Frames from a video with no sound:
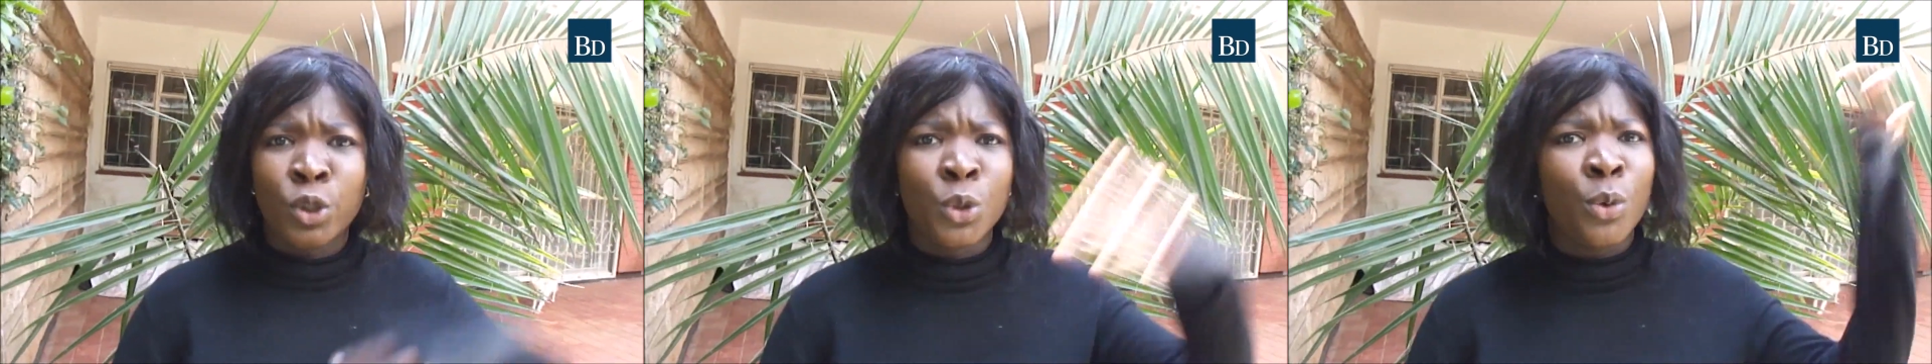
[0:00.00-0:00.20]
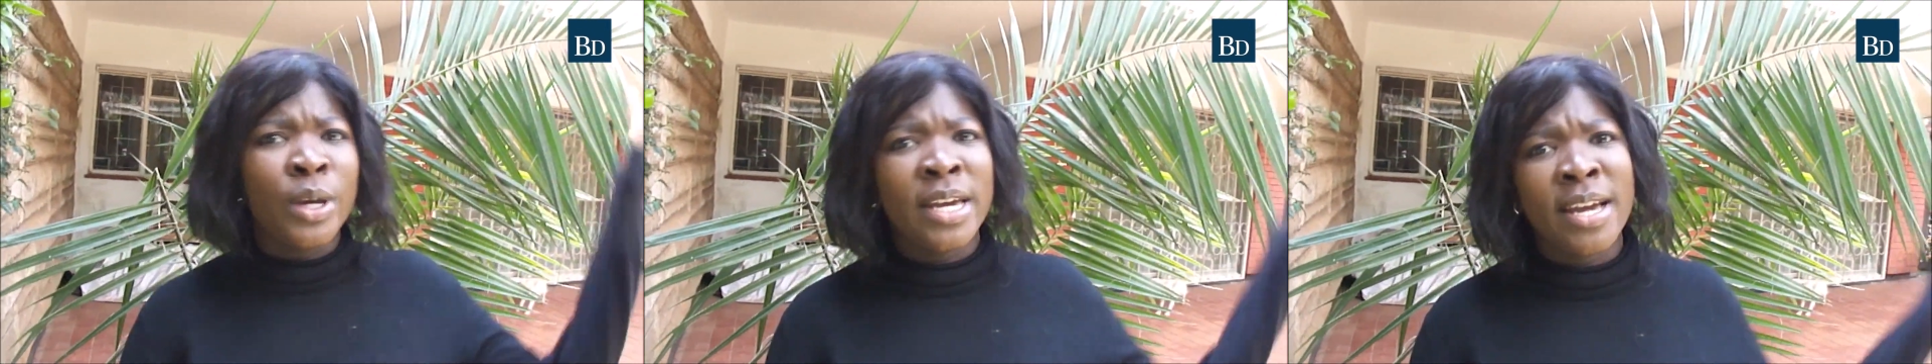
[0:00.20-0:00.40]

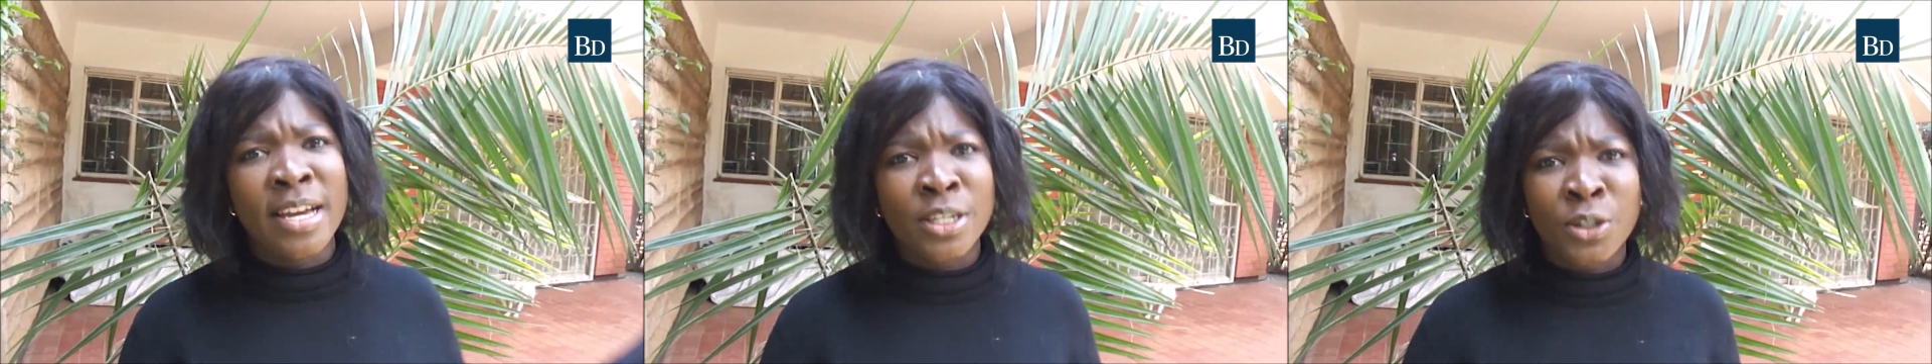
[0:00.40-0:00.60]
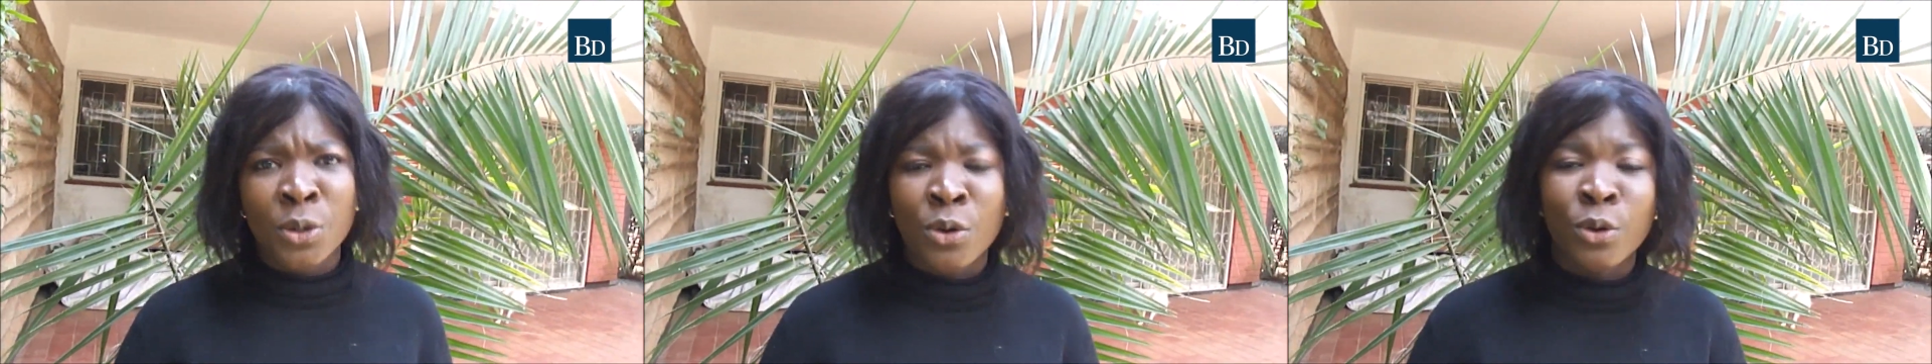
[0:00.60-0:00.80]
2
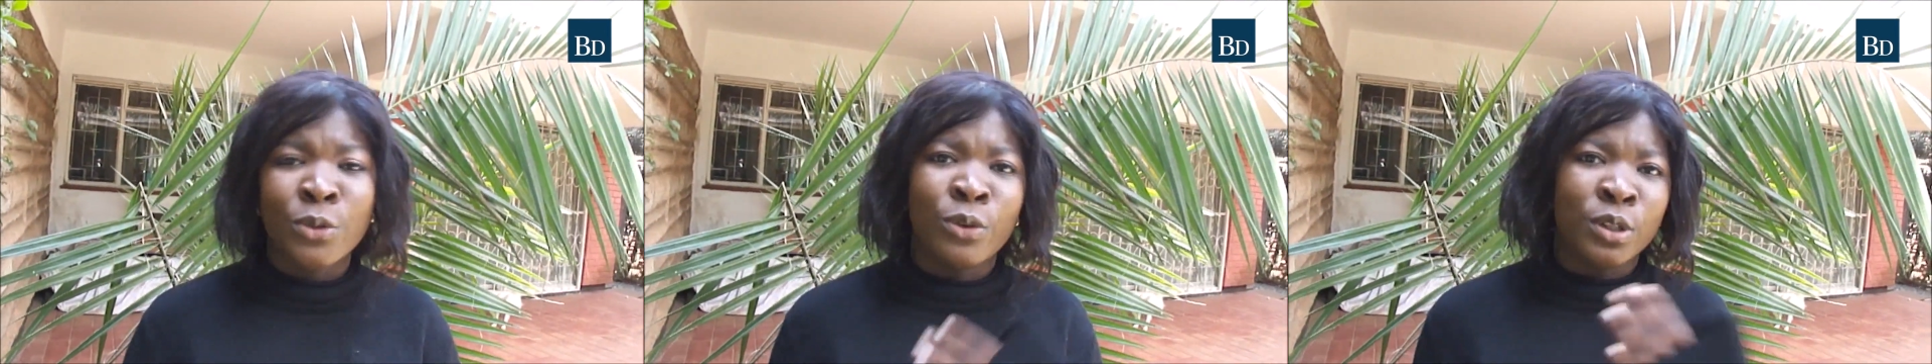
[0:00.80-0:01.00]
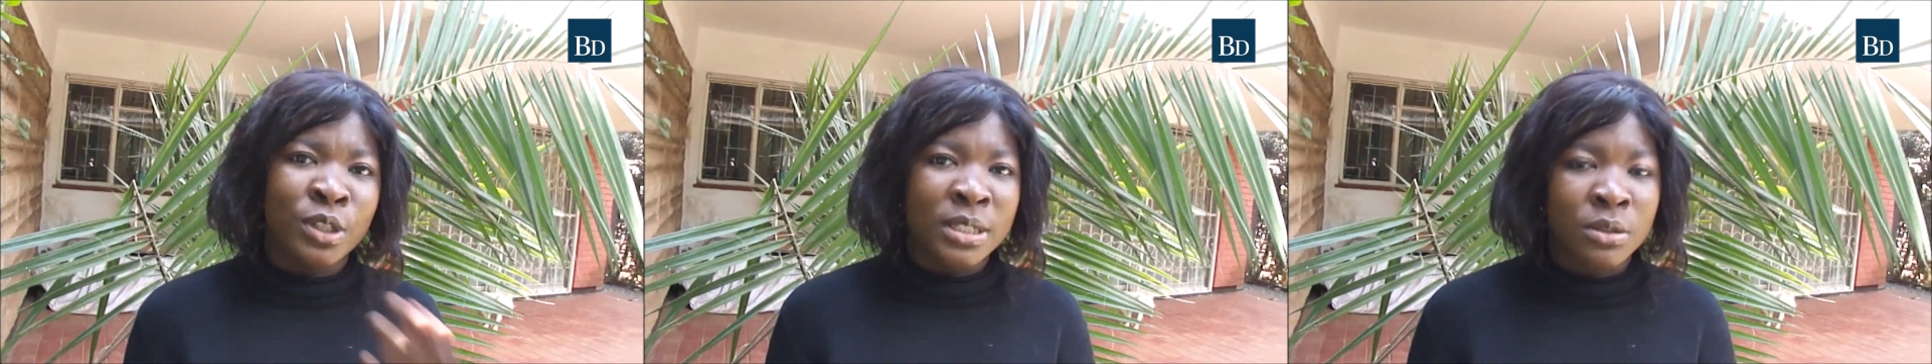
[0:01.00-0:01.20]
years to go
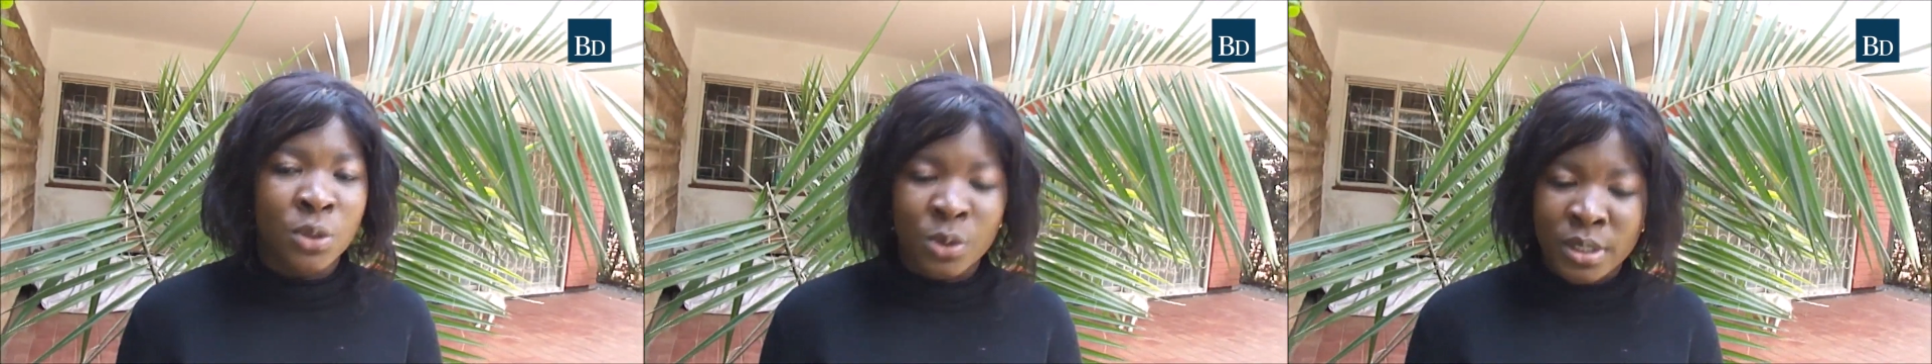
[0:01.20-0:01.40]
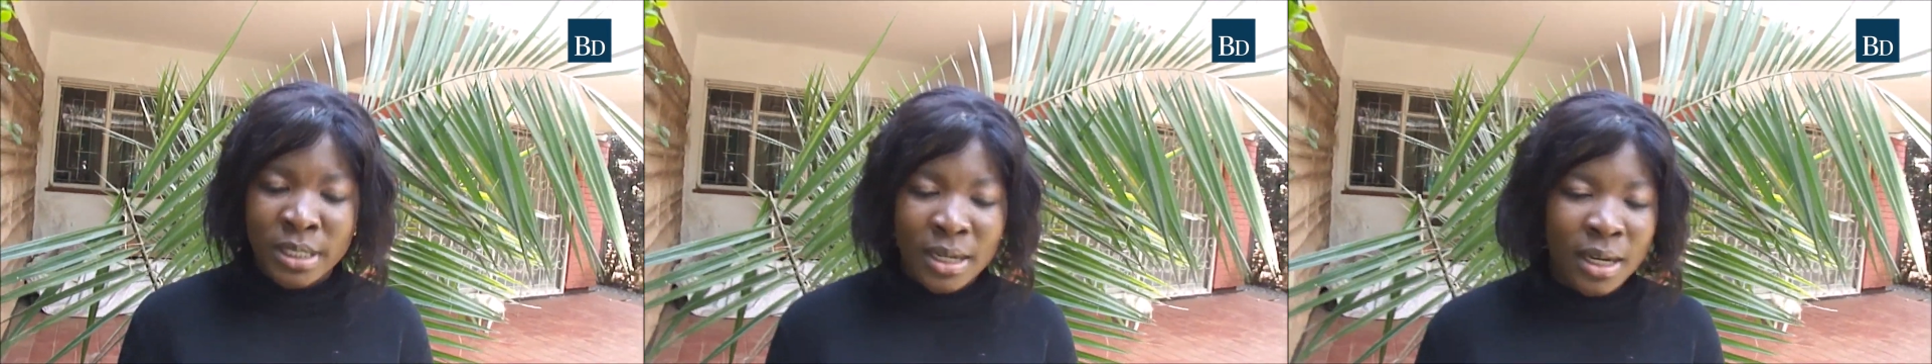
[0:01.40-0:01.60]
to
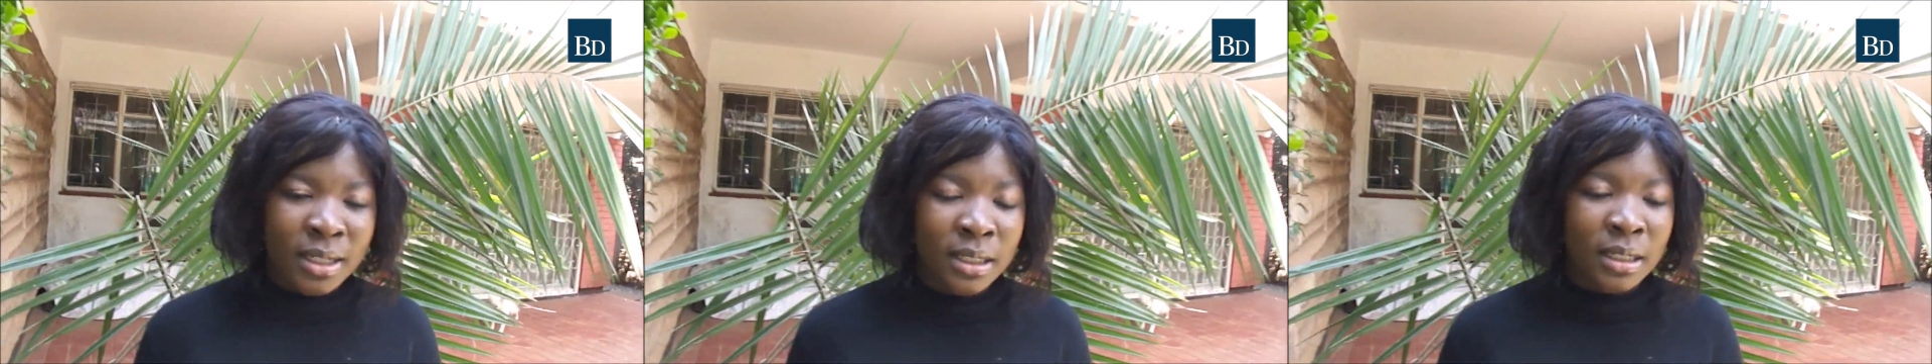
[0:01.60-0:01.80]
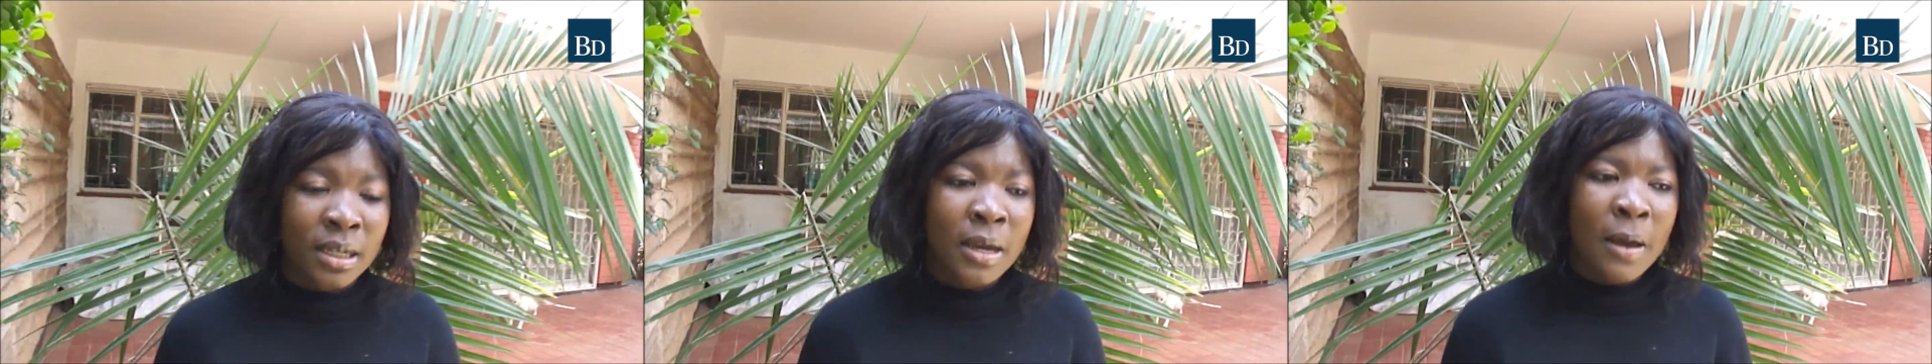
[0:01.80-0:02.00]

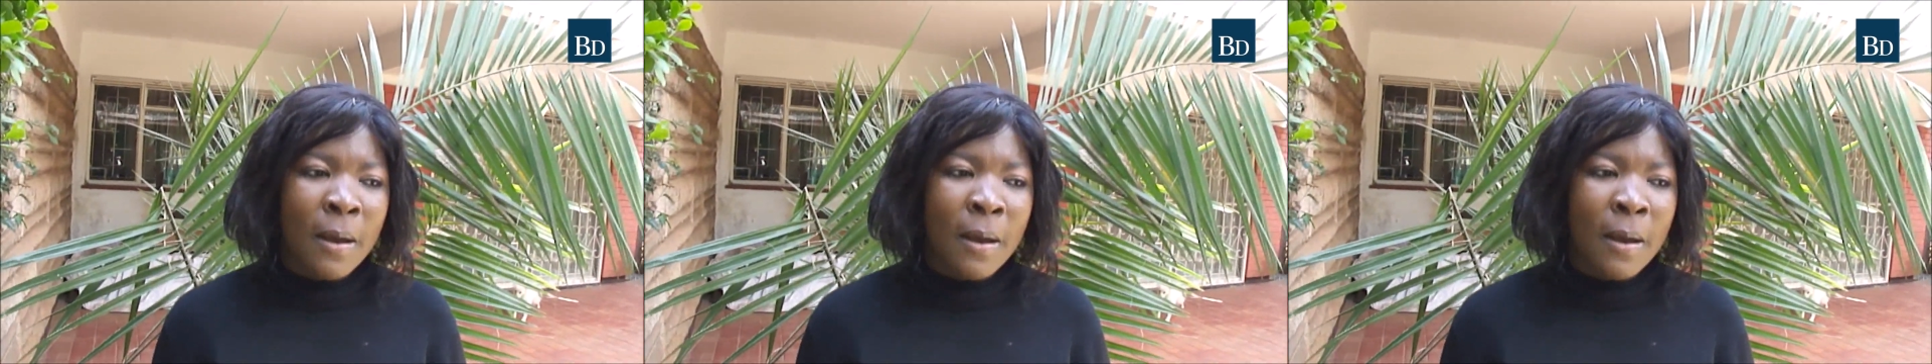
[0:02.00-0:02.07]
Diani.